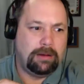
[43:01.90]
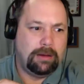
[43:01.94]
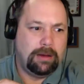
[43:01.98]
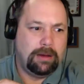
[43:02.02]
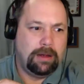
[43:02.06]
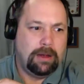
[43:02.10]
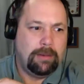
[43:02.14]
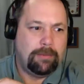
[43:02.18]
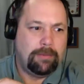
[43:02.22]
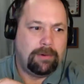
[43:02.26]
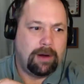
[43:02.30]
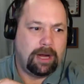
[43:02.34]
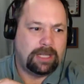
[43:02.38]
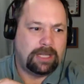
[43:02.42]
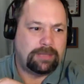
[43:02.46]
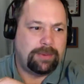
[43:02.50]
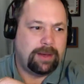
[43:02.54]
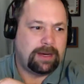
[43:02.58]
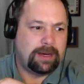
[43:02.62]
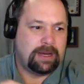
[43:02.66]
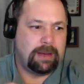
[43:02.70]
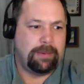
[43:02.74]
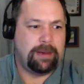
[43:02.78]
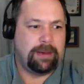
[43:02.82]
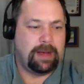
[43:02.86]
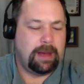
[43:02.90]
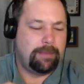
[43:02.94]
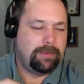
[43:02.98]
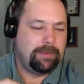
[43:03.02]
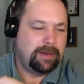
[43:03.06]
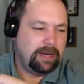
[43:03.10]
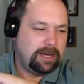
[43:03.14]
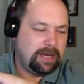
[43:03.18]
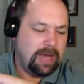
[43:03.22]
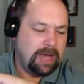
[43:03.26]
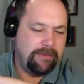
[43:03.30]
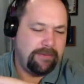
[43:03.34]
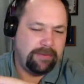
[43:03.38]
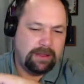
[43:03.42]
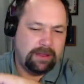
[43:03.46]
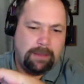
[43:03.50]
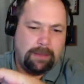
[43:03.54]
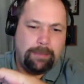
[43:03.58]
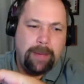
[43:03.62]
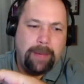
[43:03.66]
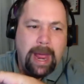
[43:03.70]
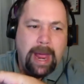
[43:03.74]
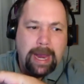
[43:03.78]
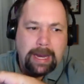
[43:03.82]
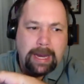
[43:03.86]
prospect coming up in a Kevin
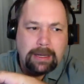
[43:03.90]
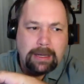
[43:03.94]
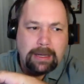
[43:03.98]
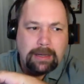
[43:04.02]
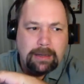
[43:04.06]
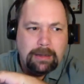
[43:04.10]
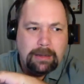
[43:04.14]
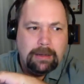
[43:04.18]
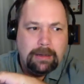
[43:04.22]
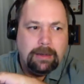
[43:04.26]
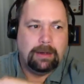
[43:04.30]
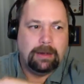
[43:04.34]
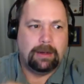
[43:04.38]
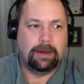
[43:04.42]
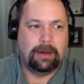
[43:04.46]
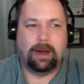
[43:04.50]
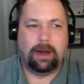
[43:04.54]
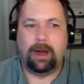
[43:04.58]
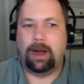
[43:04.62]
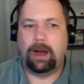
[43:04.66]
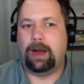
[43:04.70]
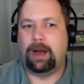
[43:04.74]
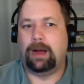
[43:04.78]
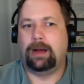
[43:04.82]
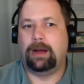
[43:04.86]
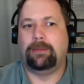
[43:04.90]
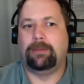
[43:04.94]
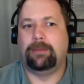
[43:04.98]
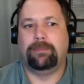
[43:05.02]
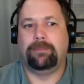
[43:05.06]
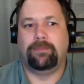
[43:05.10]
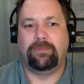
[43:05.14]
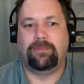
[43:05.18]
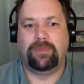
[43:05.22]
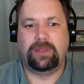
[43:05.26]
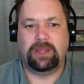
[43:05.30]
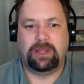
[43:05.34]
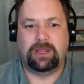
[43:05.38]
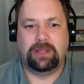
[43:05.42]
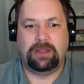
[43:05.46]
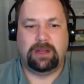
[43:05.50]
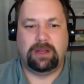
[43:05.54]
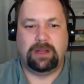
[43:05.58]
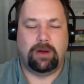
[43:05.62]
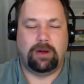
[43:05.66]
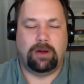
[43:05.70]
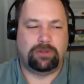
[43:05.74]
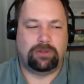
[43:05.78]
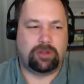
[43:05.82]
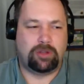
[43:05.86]
LeBanc.
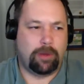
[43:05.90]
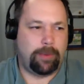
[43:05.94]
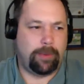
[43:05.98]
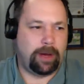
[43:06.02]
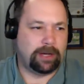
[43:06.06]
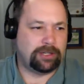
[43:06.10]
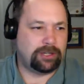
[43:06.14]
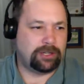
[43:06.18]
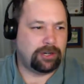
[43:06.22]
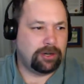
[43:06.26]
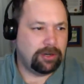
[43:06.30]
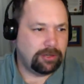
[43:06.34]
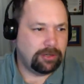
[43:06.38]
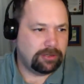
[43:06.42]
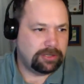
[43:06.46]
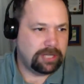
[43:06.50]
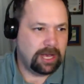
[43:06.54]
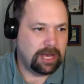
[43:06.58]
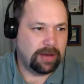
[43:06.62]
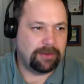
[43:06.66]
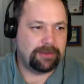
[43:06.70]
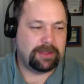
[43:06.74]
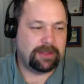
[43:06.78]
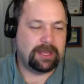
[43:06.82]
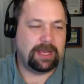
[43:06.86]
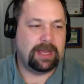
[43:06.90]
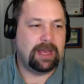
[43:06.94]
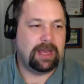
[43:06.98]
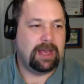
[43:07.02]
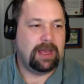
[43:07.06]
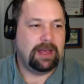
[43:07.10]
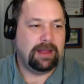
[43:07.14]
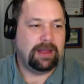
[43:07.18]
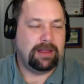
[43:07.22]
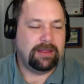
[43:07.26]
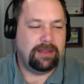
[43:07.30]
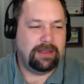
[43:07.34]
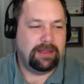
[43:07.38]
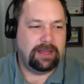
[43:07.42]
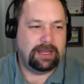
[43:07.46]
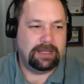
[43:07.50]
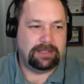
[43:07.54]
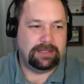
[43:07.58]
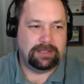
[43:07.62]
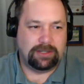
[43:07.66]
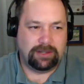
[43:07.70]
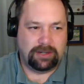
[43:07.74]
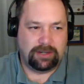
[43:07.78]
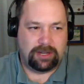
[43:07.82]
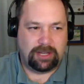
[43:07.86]
Tomas Hertl's healthy.
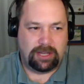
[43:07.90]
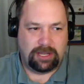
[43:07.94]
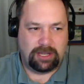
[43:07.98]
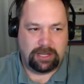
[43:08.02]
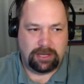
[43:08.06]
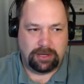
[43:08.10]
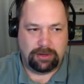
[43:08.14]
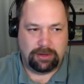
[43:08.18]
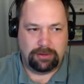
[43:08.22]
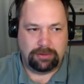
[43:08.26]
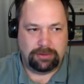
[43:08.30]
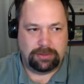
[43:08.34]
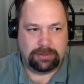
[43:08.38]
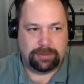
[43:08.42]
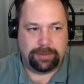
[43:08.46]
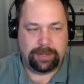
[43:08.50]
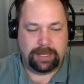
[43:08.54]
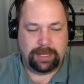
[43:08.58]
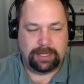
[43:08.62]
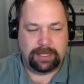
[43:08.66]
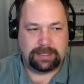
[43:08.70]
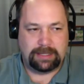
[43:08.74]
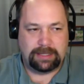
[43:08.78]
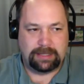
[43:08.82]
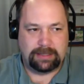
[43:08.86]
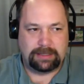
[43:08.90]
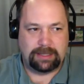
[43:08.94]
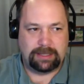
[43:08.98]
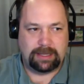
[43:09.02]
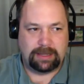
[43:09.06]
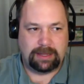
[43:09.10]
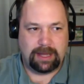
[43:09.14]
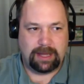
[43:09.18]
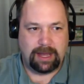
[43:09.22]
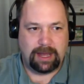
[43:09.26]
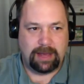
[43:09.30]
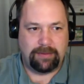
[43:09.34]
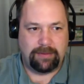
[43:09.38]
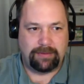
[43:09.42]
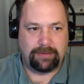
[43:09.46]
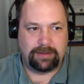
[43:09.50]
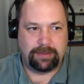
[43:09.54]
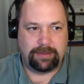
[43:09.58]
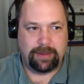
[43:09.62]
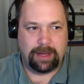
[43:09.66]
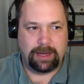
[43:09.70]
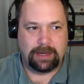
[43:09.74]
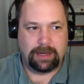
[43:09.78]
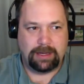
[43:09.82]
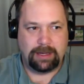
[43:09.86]
These are huge pieces that they have
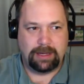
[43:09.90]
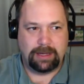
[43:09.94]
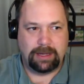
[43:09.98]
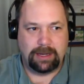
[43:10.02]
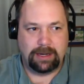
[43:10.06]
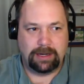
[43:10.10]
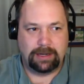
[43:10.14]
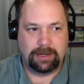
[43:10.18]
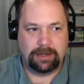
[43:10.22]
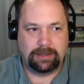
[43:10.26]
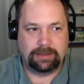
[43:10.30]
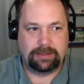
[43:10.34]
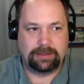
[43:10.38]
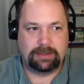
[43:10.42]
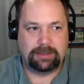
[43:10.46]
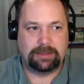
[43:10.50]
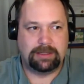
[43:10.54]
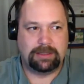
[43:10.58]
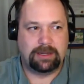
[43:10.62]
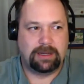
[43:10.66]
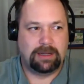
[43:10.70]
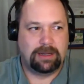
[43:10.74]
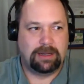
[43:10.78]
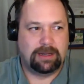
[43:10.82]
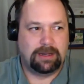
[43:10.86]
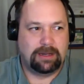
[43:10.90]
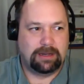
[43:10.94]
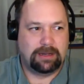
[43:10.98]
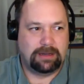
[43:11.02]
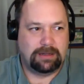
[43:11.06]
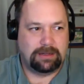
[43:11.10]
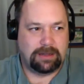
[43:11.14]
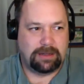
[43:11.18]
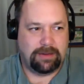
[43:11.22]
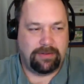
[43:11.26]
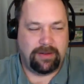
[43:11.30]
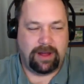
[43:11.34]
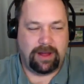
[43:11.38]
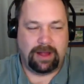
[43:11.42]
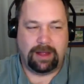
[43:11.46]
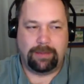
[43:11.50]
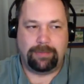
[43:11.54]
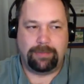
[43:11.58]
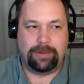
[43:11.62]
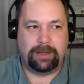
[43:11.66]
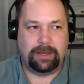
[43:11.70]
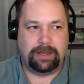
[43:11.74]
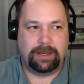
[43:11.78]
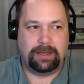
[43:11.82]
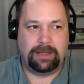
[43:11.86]
spent years
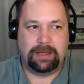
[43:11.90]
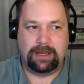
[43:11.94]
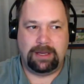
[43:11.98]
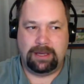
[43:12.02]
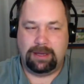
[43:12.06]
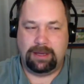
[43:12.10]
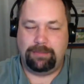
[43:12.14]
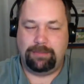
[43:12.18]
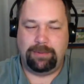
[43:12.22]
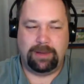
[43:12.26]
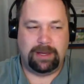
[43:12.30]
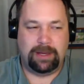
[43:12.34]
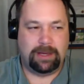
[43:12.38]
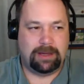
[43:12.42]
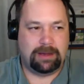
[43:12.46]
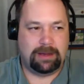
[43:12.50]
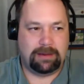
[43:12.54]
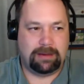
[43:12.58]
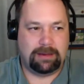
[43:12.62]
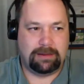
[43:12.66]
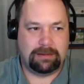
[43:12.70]
developing, keeping,